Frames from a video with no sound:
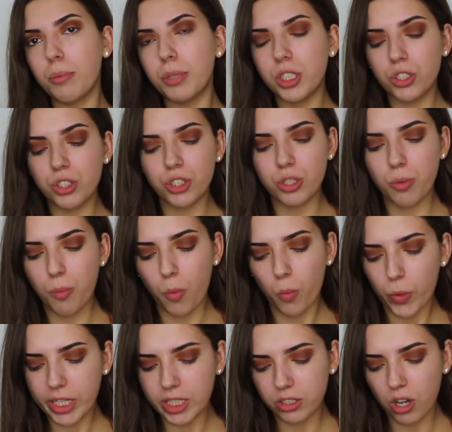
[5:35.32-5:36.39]
I'm going to do some
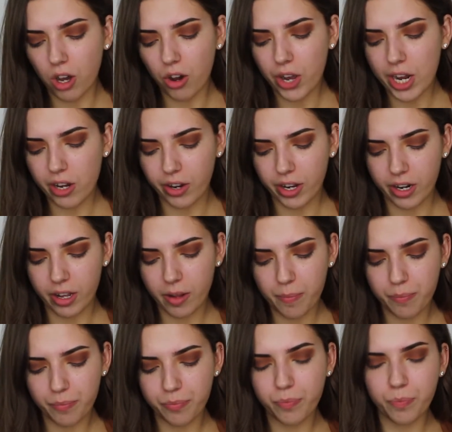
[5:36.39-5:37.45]
winged eyeliner
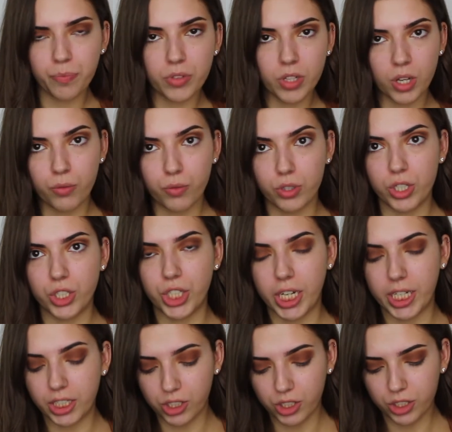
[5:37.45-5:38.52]
for a
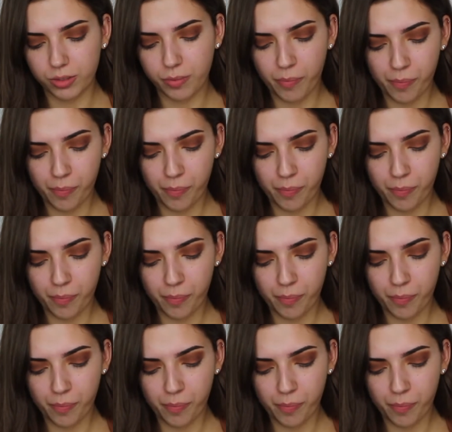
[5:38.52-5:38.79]
change.